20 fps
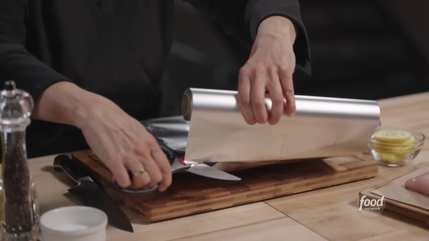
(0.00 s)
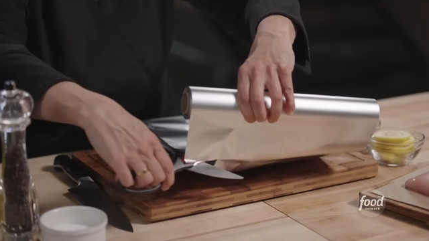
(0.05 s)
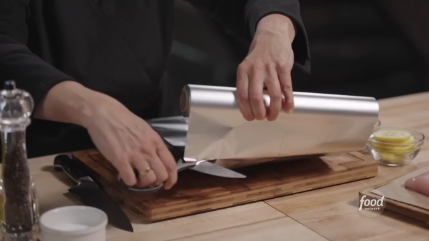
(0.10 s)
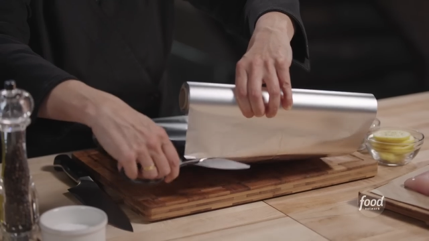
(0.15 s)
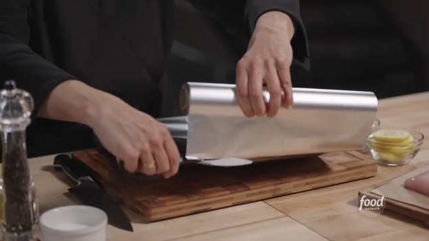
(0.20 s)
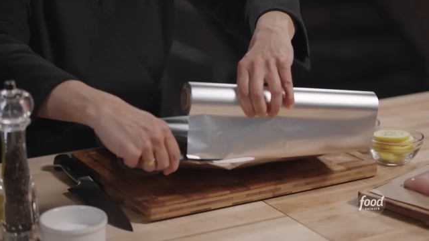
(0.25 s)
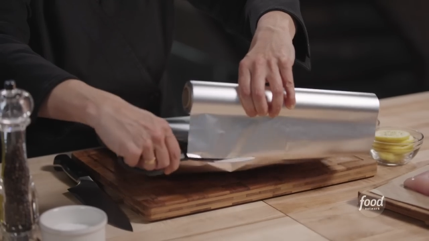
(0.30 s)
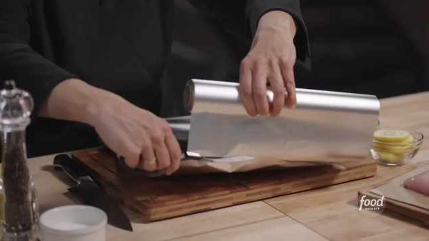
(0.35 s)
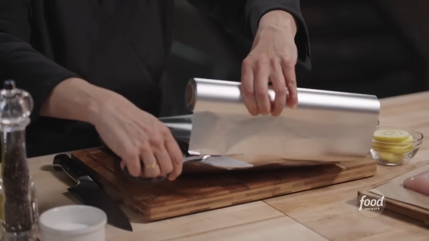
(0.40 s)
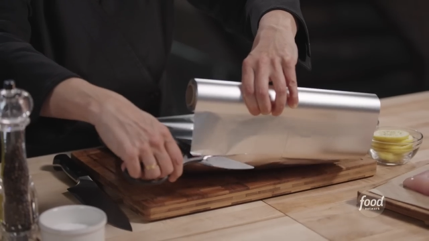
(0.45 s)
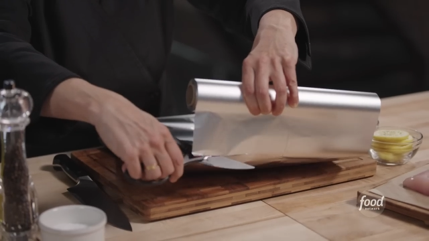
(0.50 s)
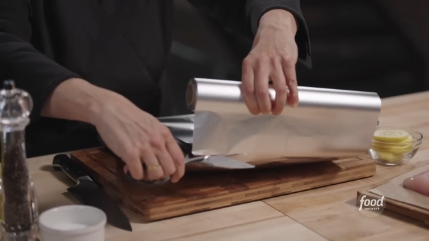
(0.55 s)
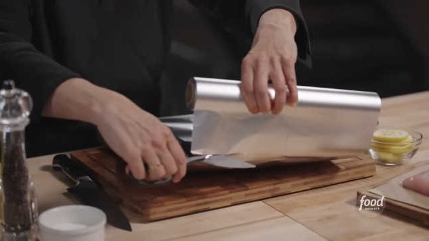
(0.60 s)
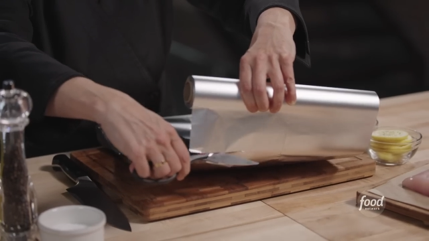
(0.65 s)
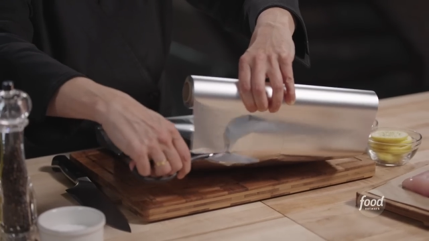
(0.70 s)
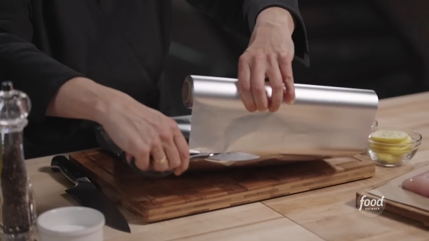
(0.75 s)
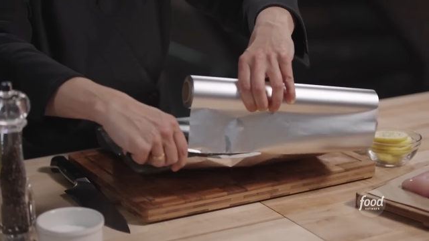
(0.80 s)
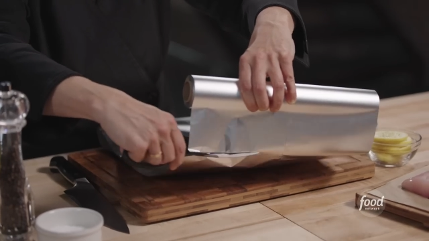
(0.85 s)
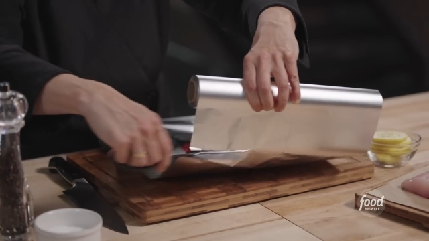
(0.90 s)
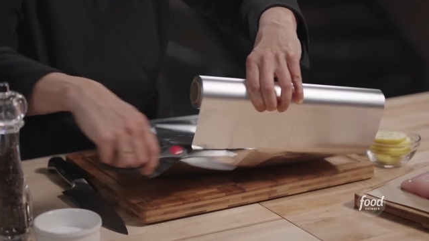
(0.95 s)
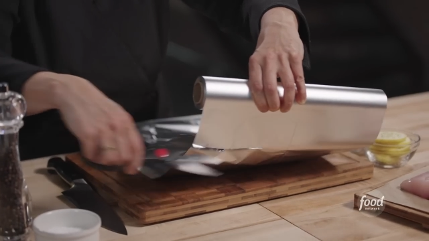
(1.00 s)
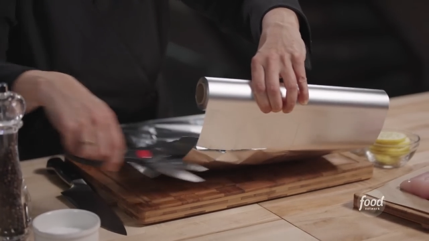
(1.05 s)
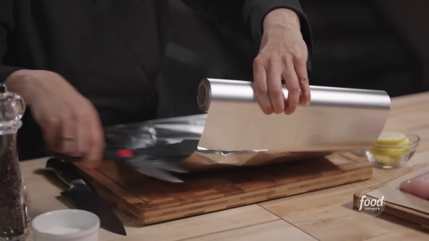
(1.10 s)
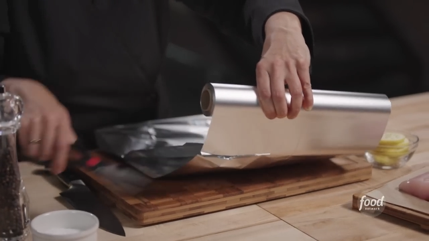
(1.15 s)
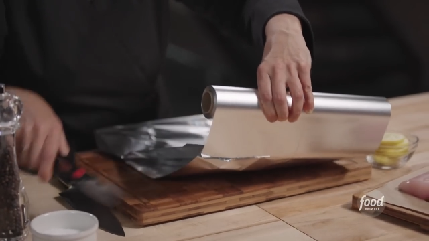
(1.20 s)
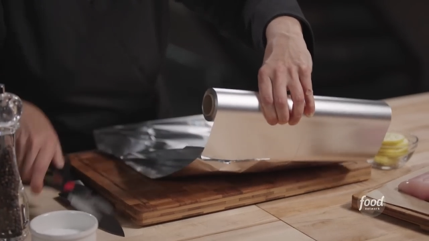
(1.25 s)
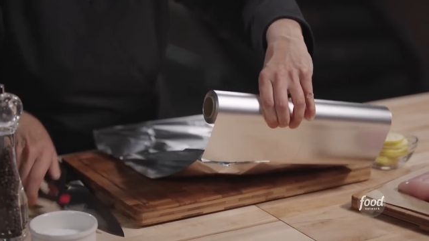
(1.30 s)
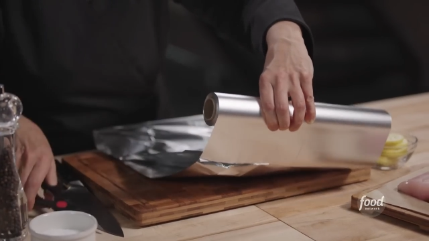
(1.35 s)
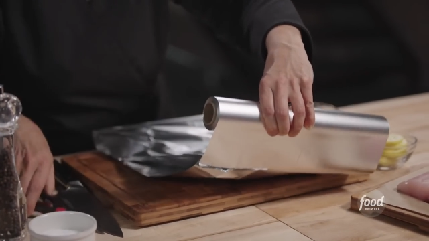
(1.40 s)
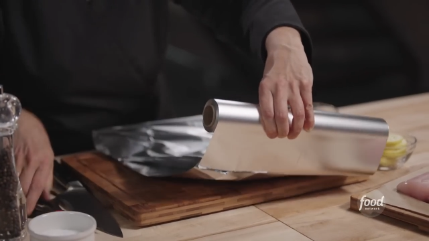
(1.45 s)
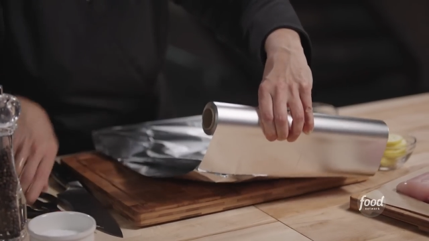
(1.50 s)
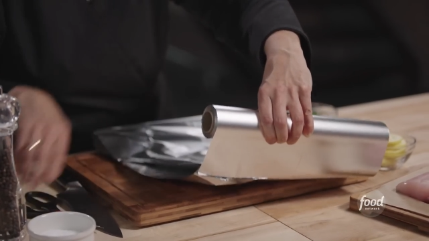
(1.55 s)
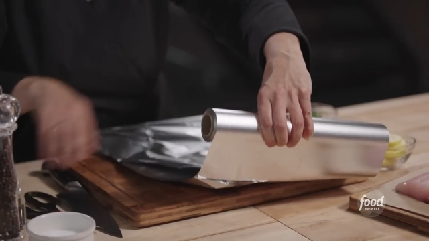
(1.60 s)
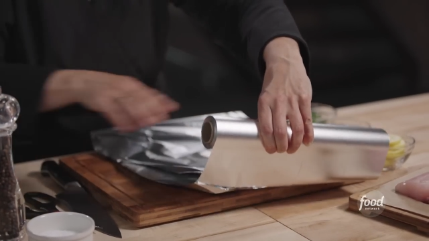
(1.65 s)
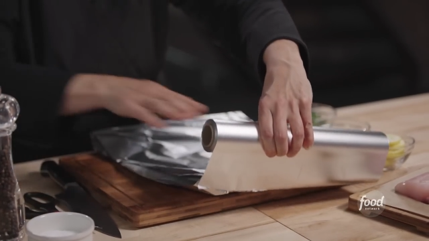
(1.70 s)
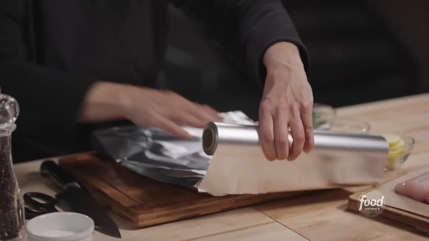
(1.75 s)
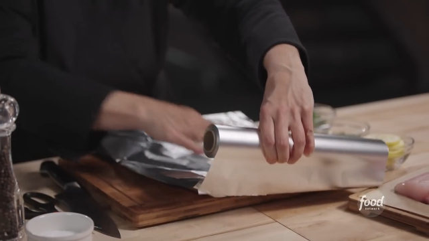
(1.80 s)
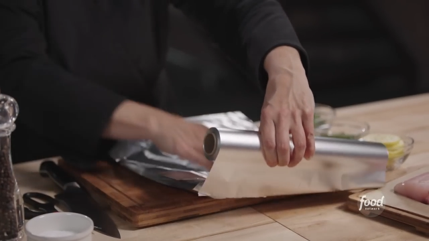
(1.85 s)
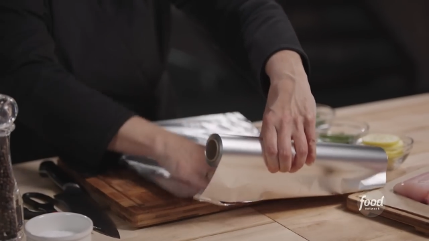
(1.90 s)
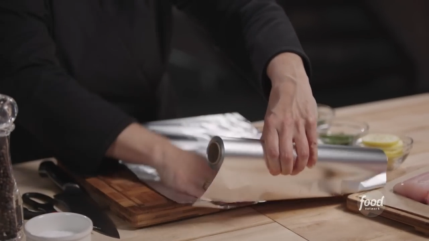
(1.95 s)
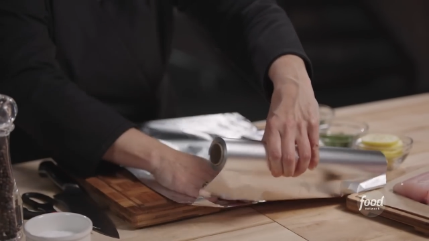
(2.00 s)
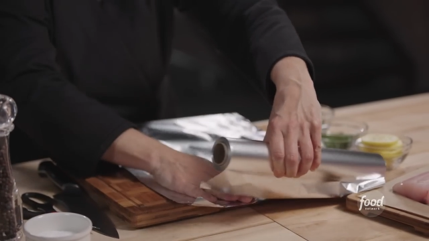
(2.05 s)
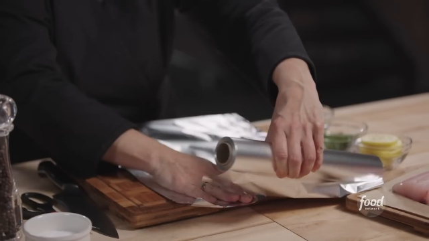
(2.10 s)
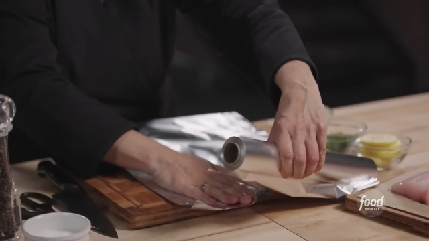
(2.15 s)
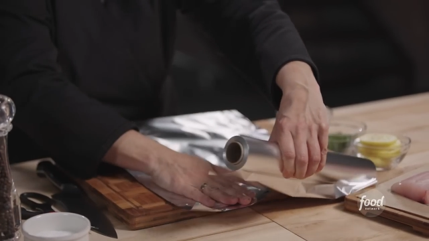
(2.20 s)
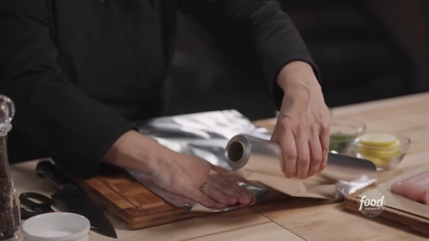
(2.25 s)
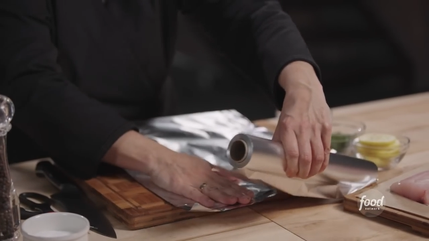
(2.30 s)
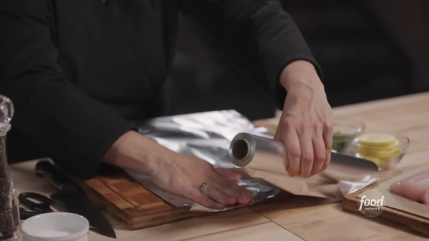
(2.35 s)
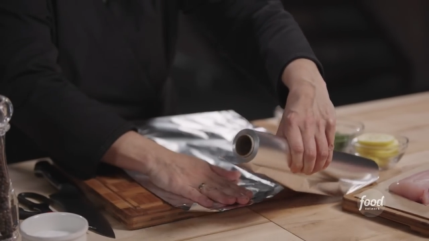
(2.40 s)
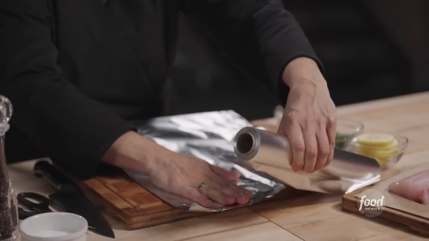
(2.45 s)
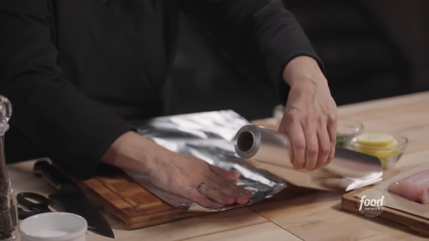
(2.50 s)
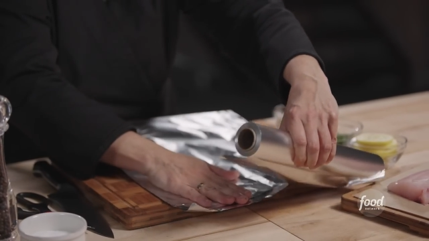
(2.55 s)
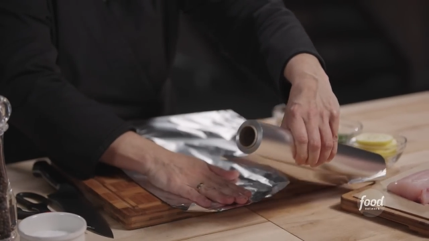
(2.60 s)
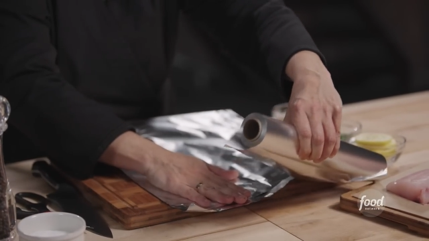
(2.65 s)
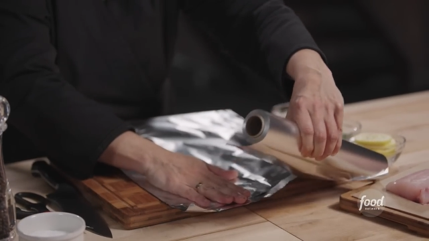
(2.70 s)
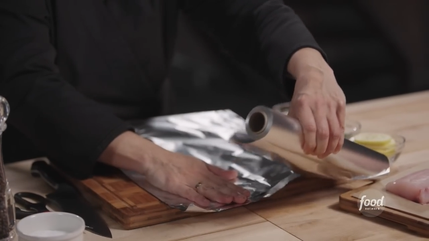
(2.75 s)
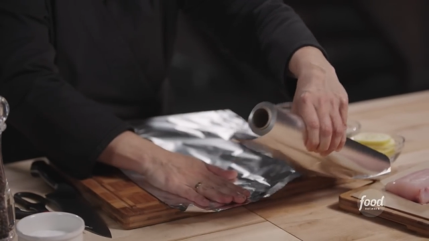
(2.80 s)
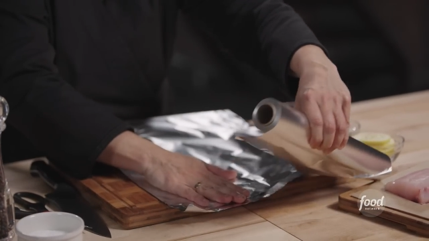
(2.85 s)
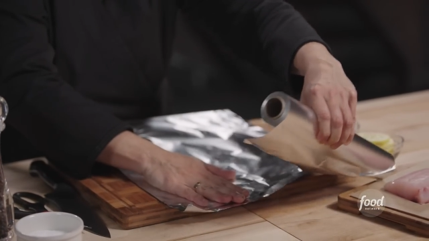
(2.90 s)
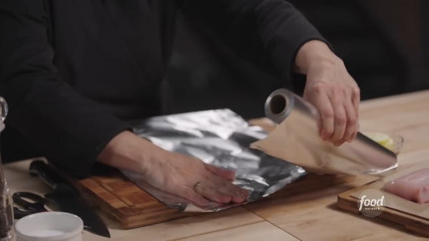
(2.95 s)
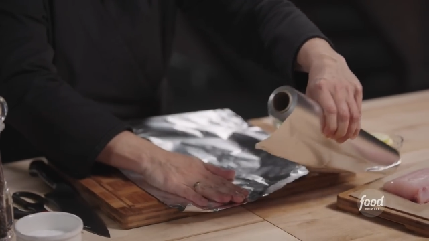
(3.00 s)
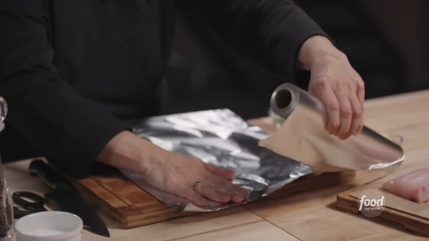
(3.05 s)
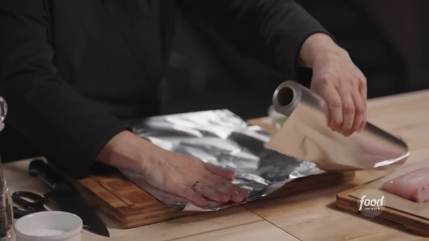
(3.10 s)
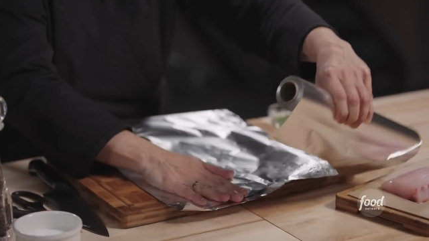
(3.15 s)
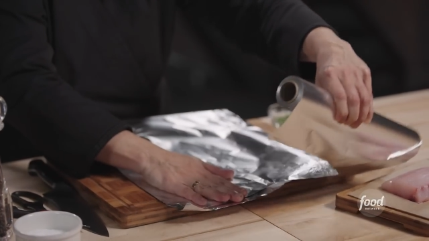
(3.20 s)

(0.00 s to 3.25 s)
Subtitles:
No face is visible, so there are no lips to read.